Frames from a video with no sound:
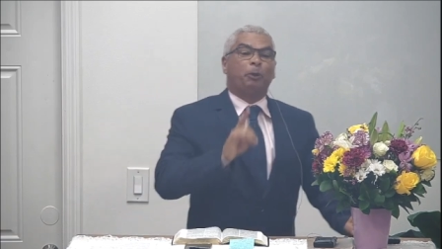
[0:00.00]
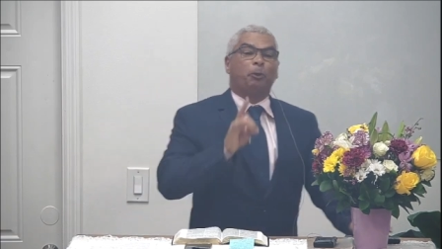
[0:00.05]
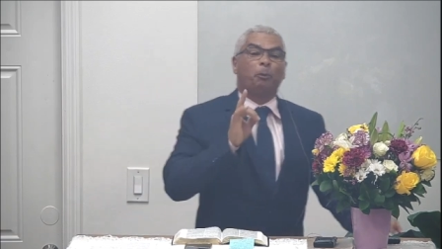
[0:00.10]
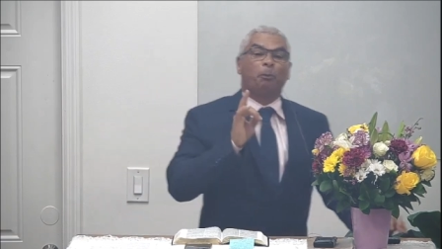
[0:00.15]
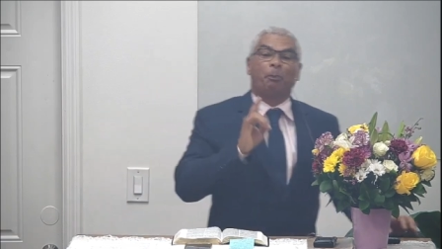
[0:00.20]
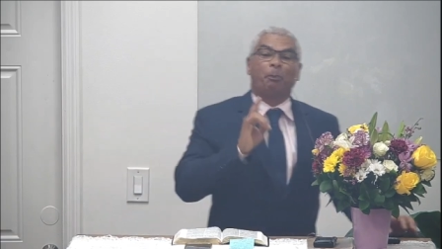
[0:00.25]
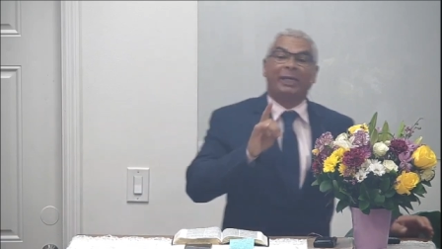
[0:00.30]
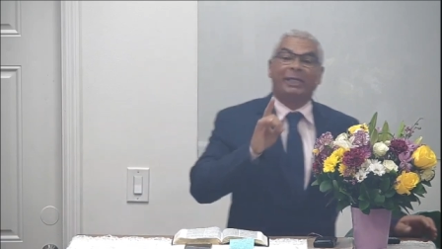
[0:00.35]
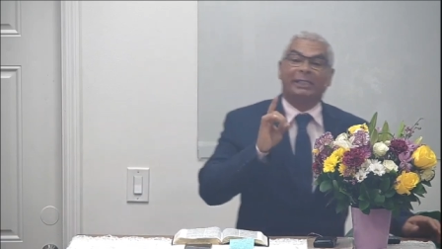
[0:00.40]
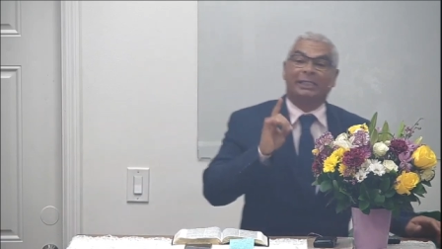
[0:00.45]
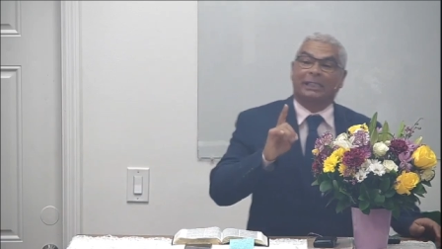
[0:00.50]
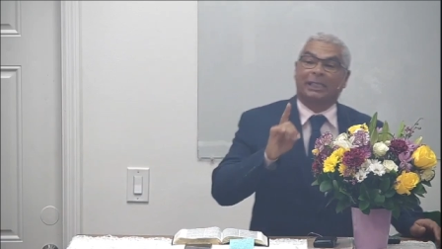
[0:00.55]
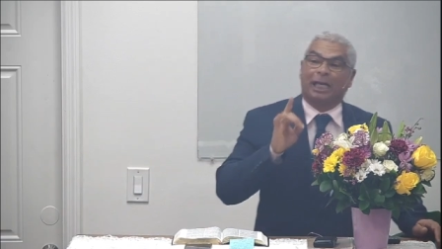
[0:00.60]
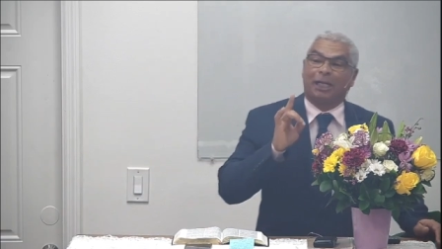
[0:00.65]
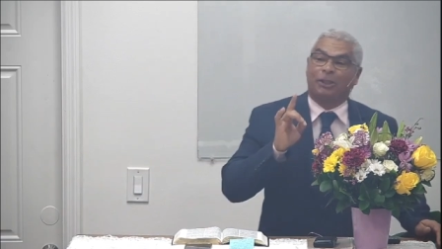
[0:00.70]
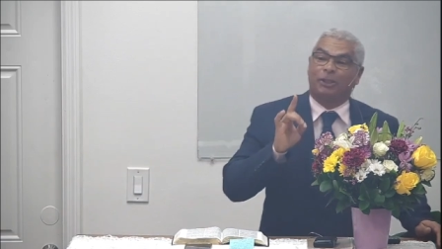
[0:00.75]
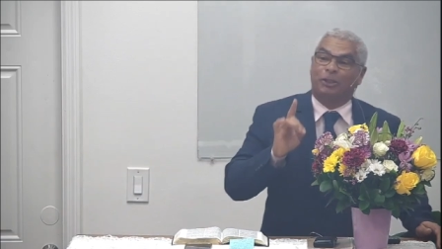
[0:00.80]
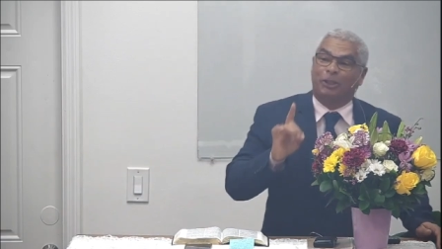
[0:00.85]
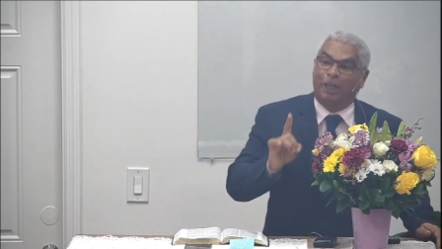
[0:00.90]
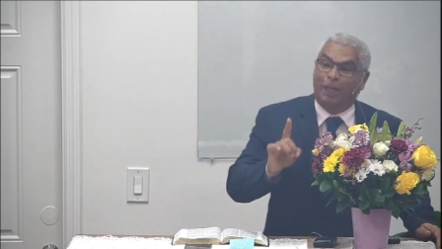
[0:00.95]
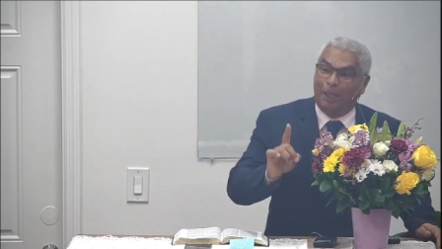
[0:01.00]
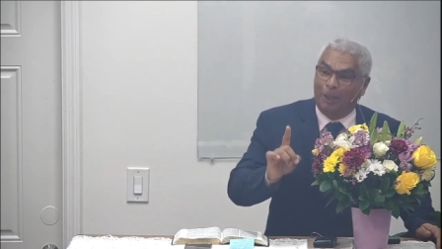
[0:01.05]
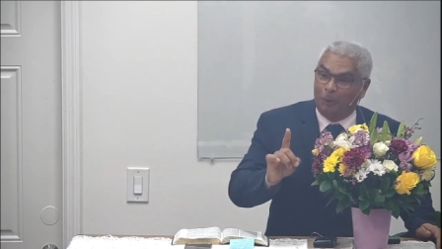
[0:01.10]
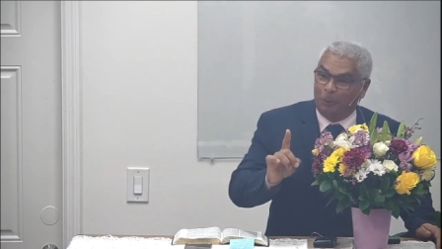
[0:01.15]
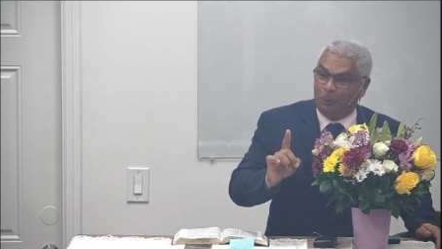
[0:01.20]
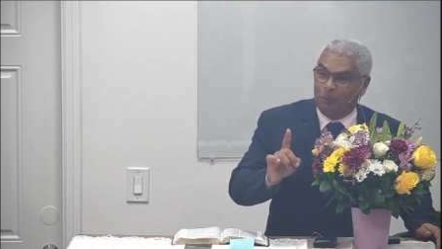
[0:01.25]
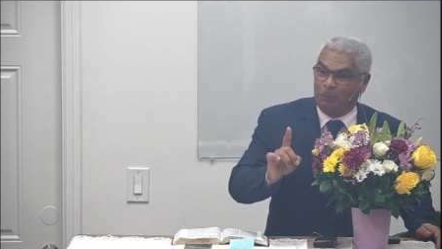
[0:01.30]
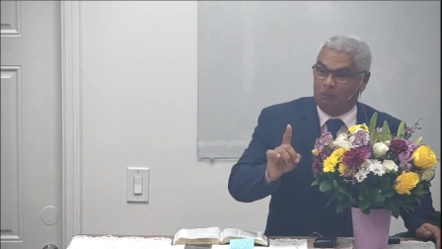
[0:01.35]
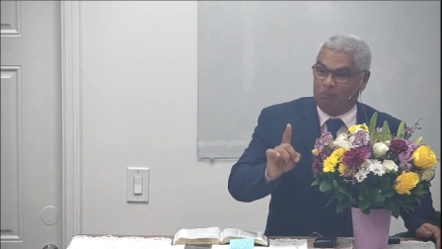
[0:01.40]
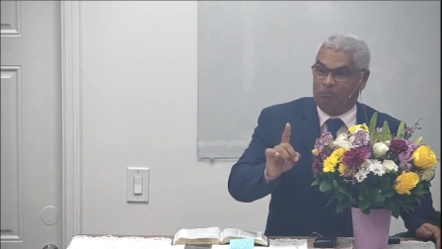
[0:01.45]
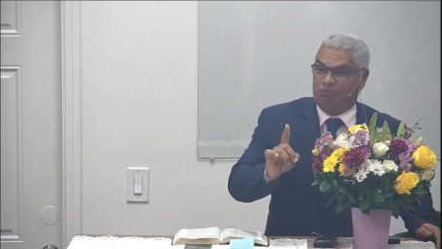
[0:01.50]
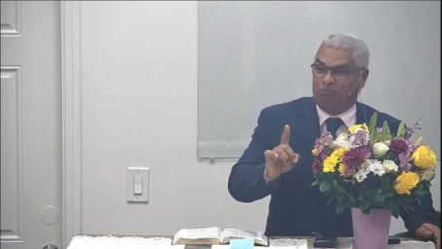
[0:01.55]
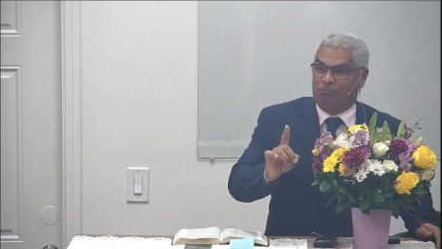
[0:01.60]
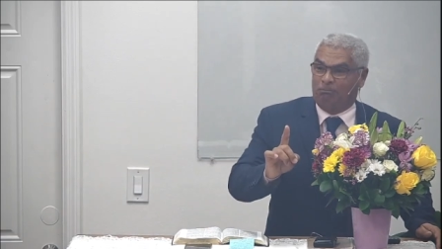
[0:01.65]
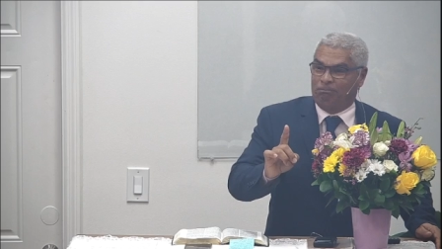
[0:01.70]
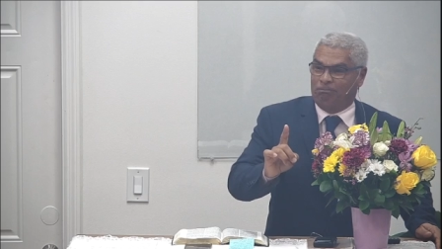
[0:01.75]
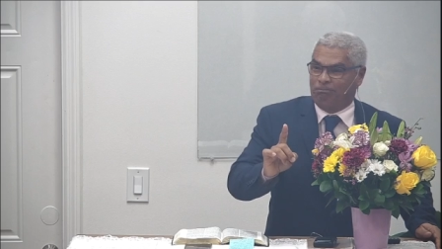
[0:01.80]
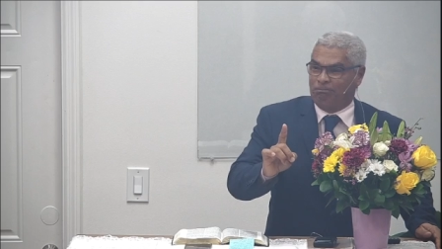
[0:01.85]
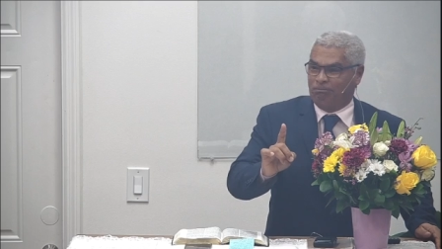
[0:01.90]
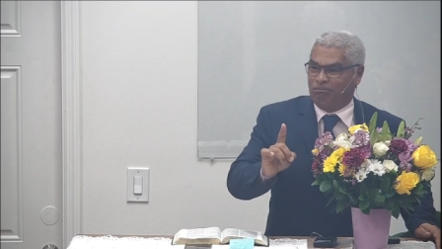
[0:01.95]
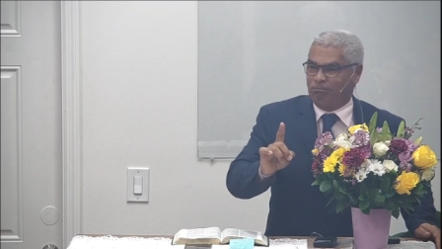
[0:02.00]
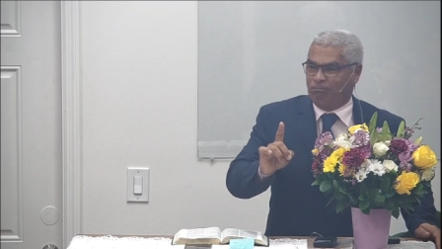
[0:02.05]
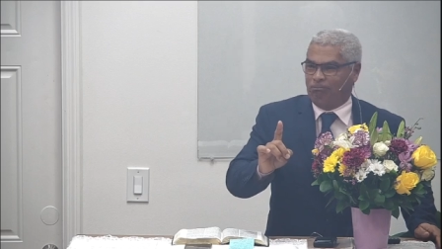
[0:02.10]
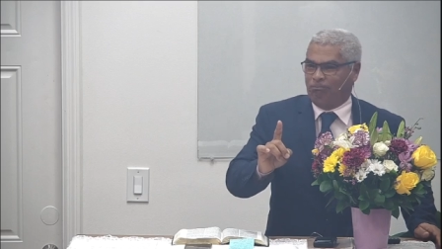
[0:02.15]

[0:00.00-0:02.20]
he was received by the messenger.